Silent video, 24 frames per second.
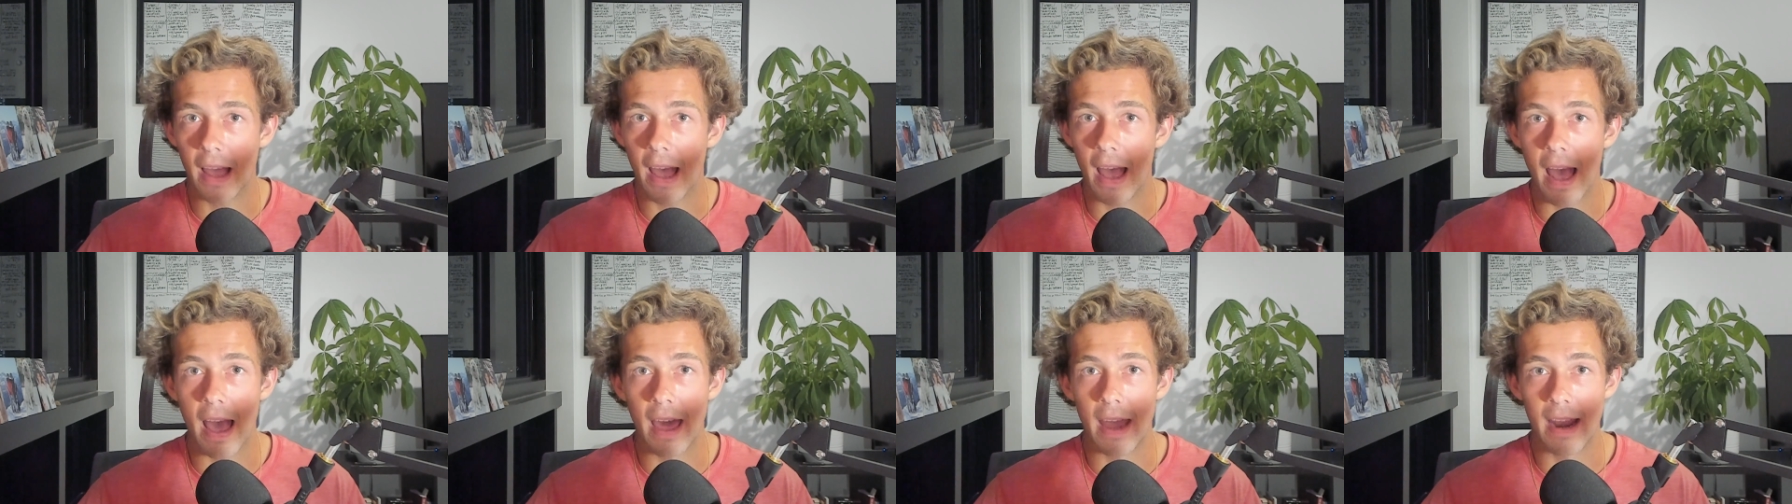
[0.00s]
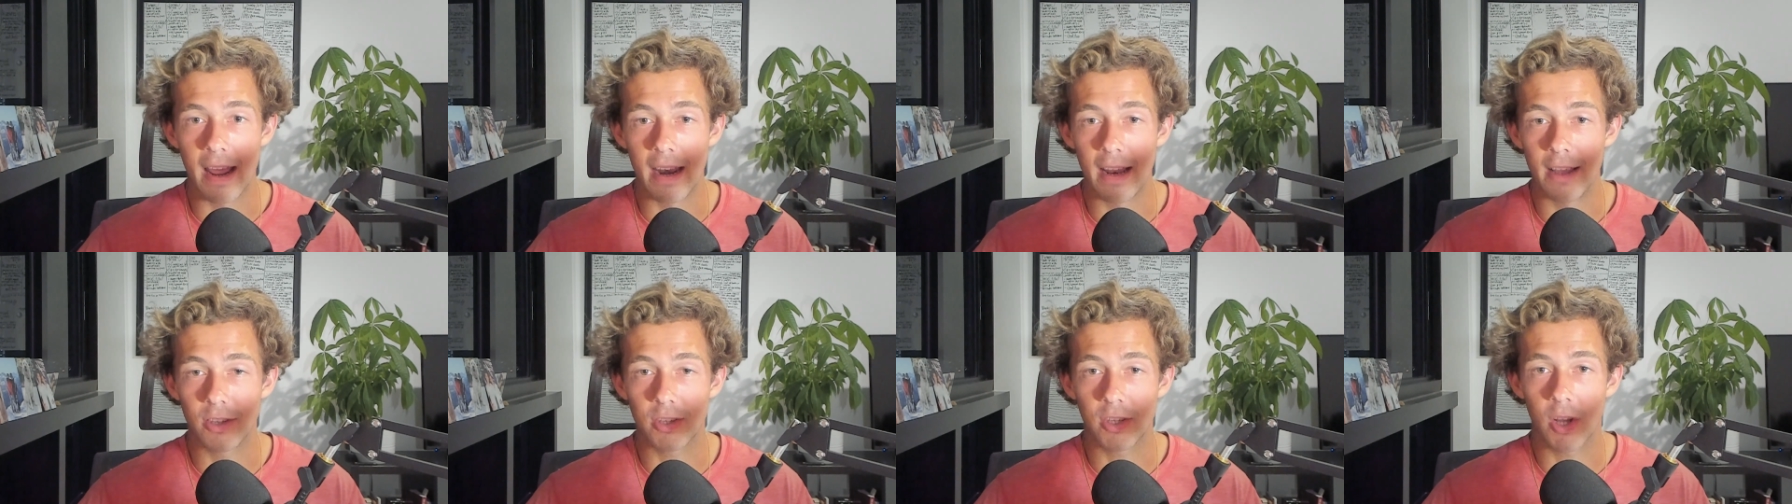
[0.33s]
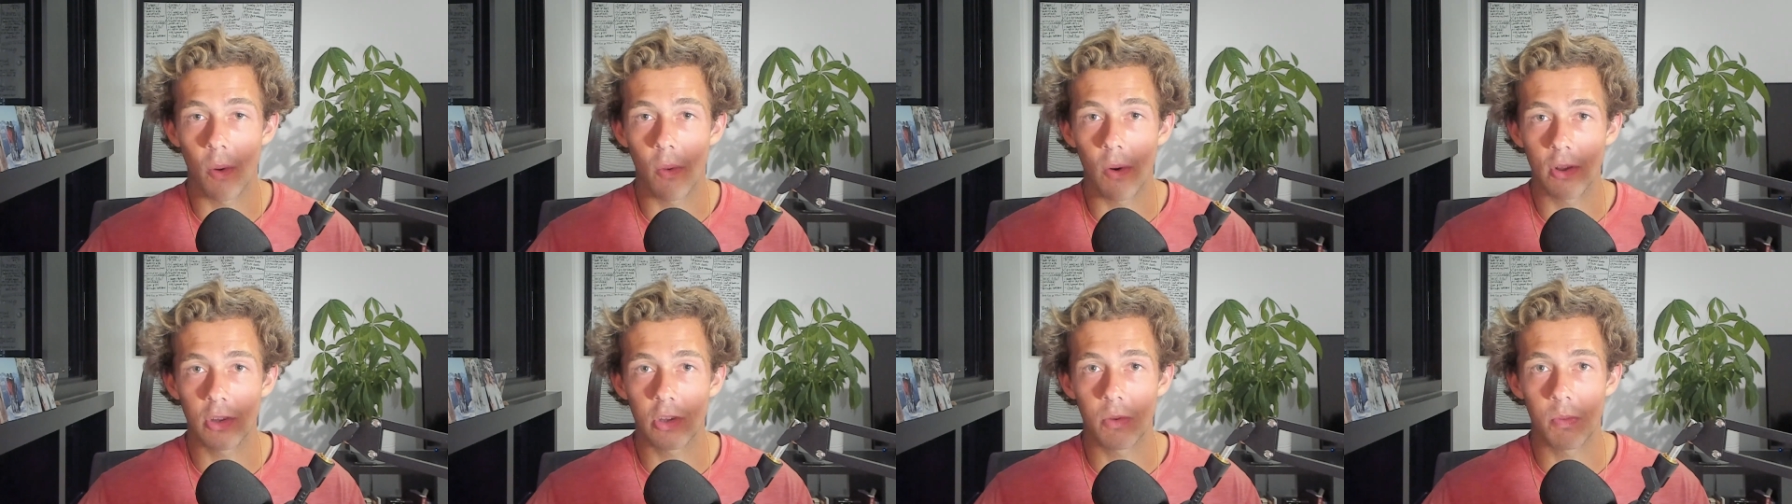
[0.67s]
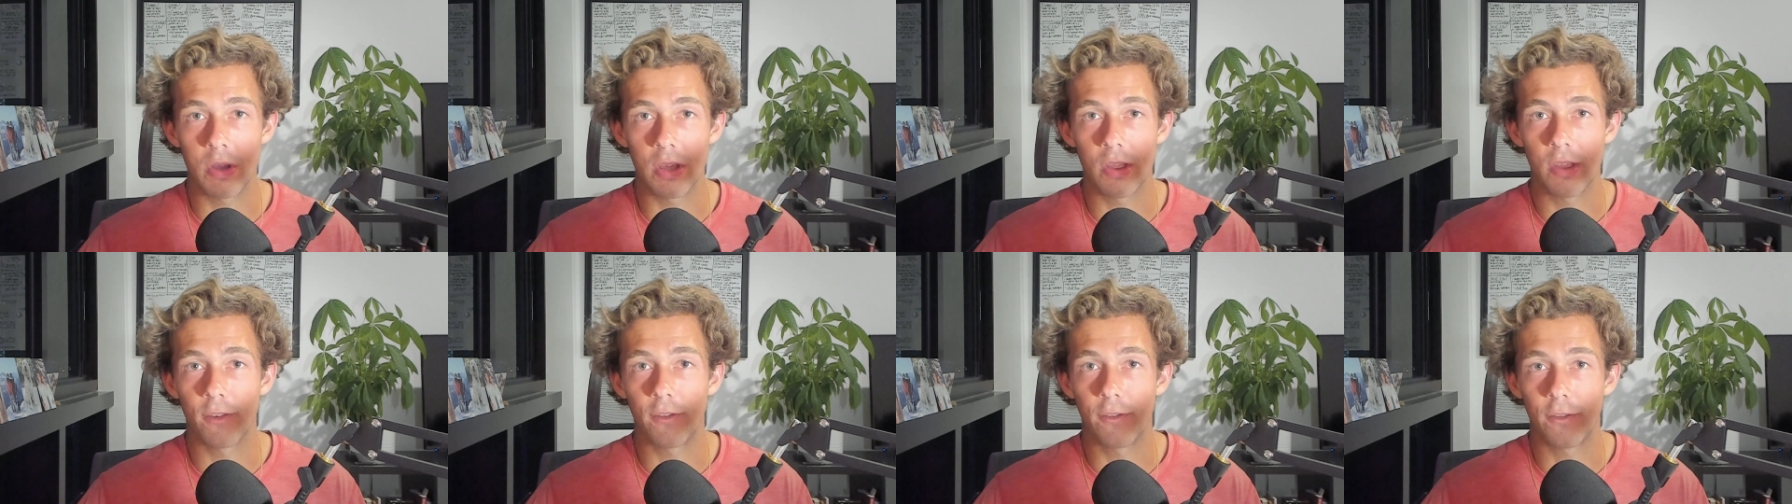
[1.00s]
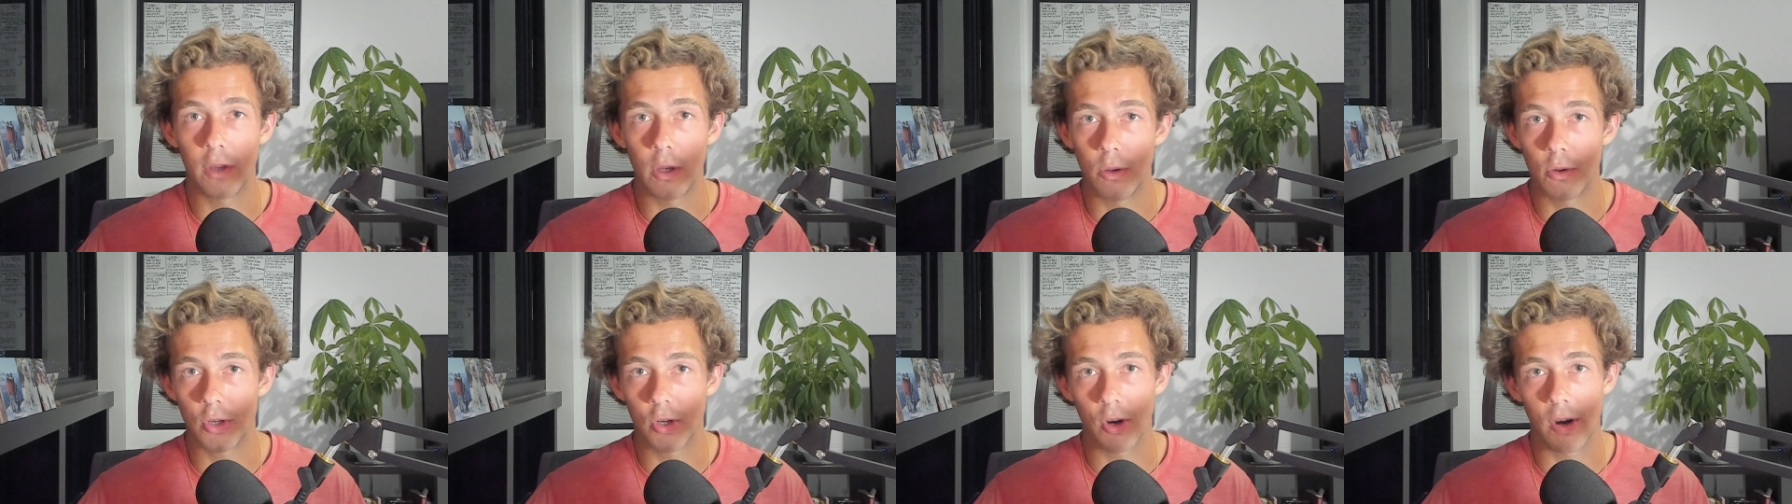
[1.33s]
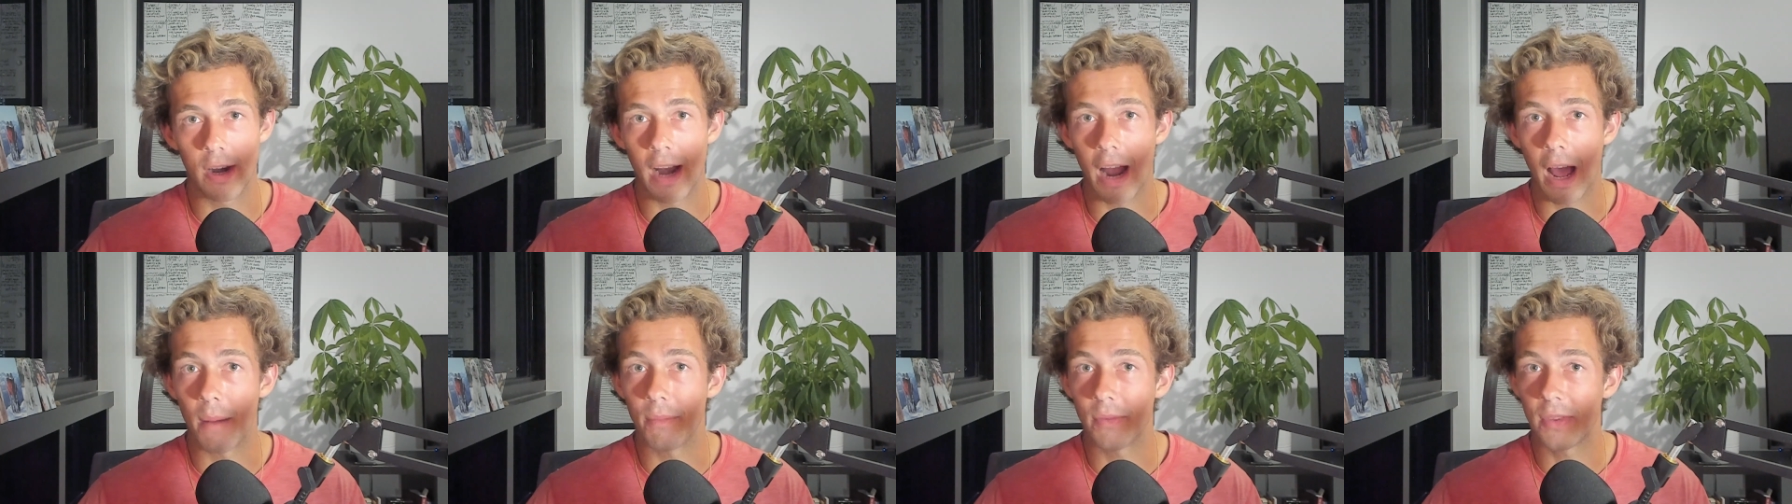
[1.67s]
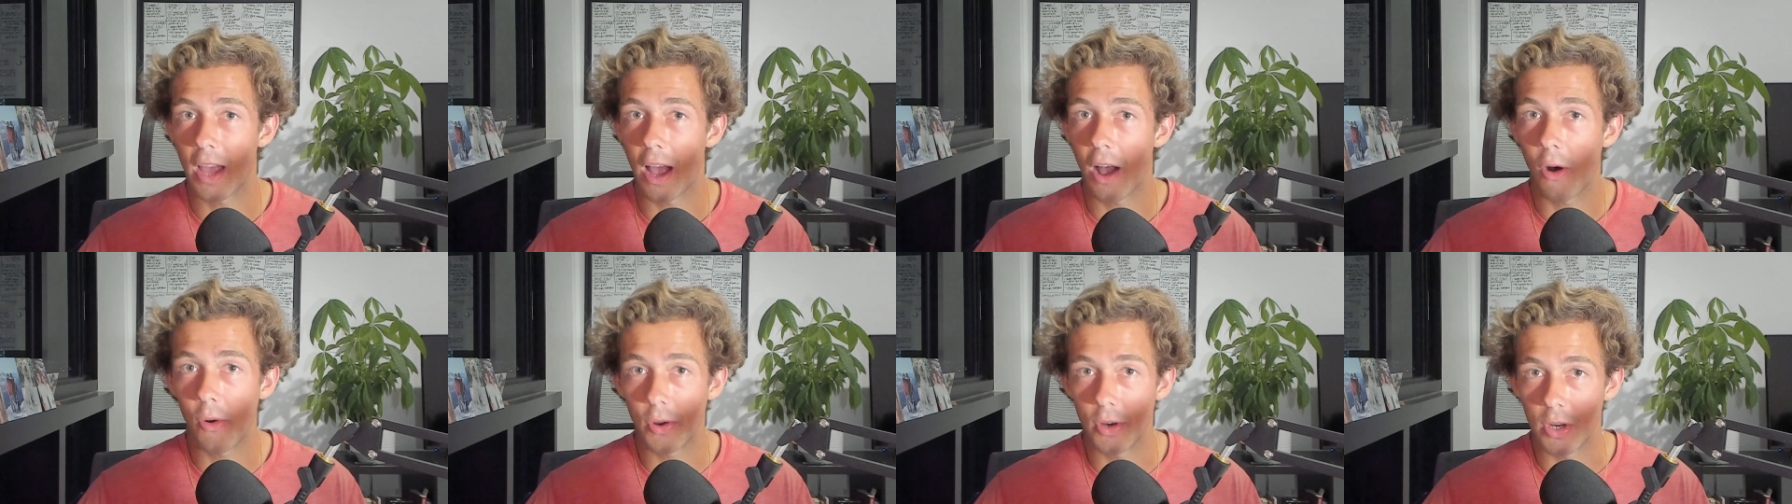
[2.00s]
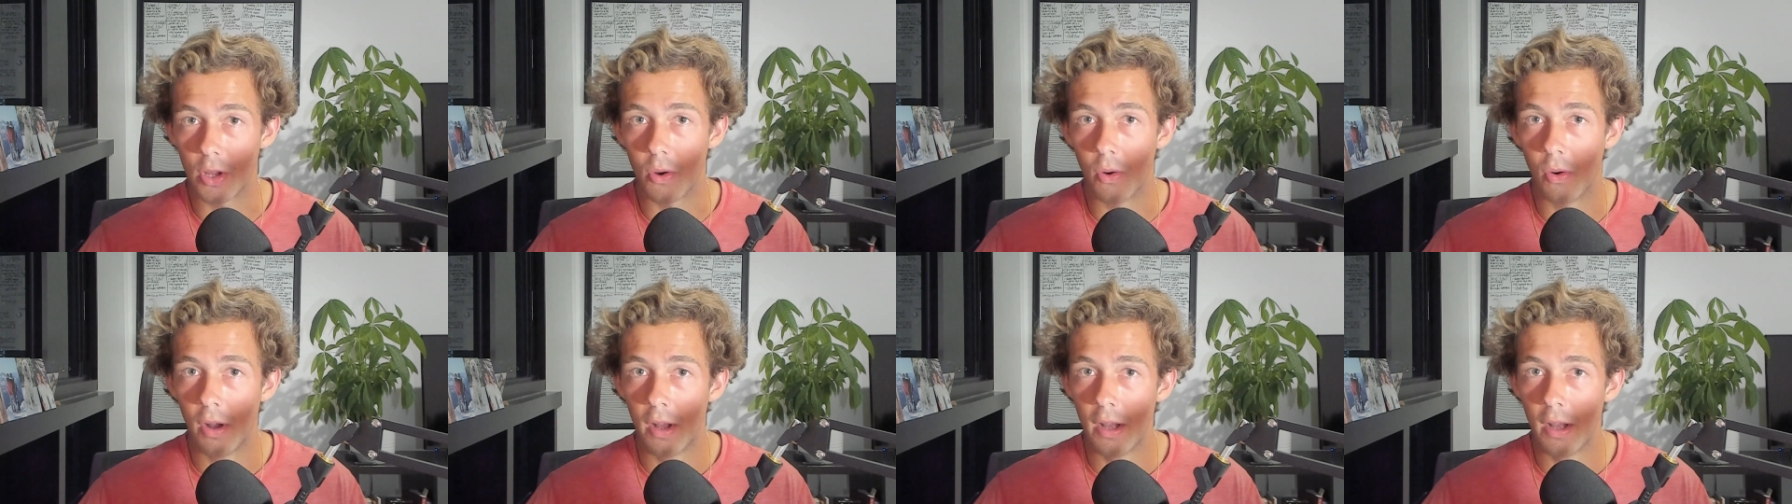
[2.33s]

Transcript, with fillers: and it is going to be the future and I'm telling you.